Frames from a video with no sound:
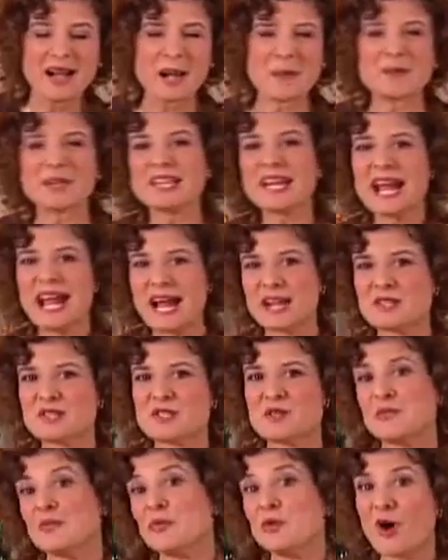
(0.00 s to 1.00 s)
I'm going to add
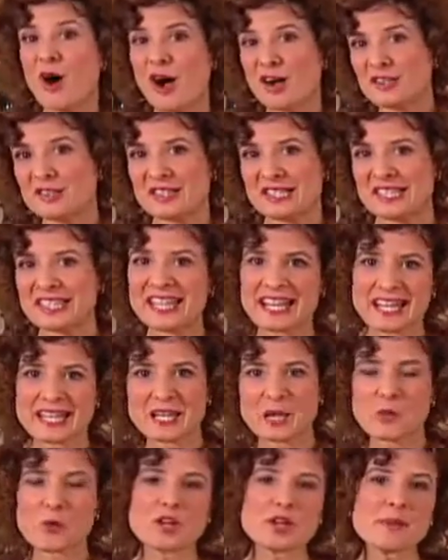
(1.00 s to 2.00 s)
some broccoli,
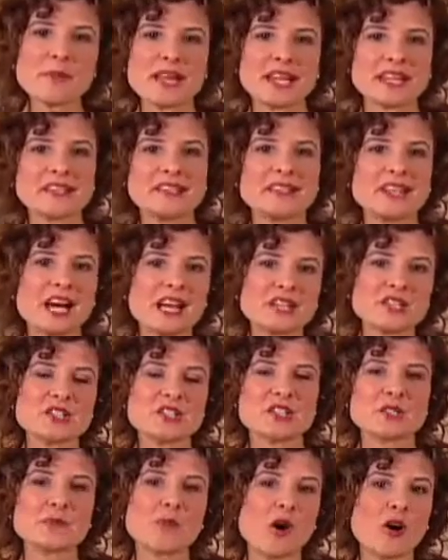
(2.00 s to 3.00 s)
and I want to make
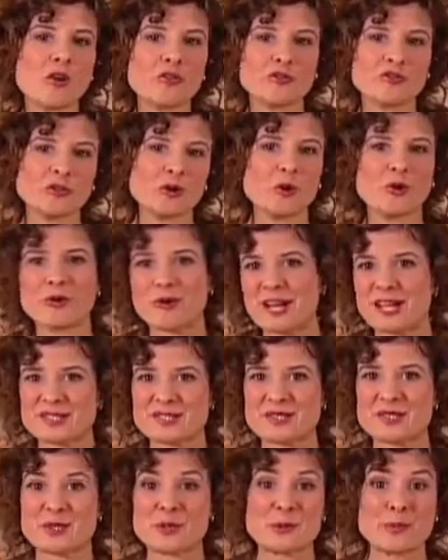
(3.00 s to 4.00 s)
nice small
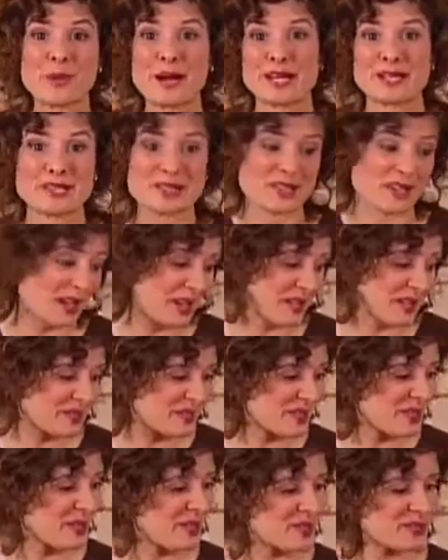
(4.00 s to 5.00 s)
florets that are
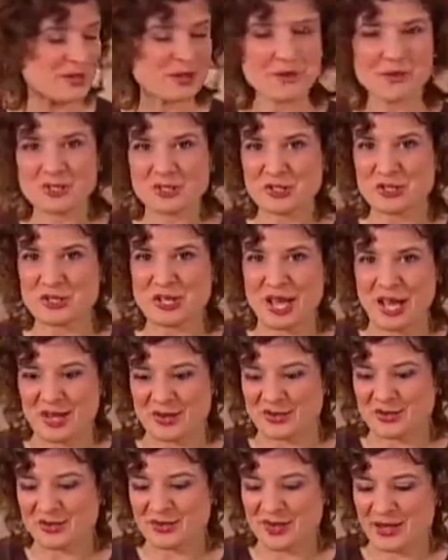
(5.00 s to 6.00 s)
bite-sized. So let me show you
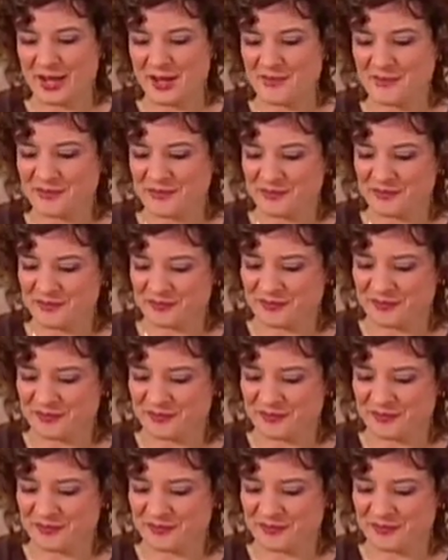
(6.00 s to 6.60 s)
how to do that.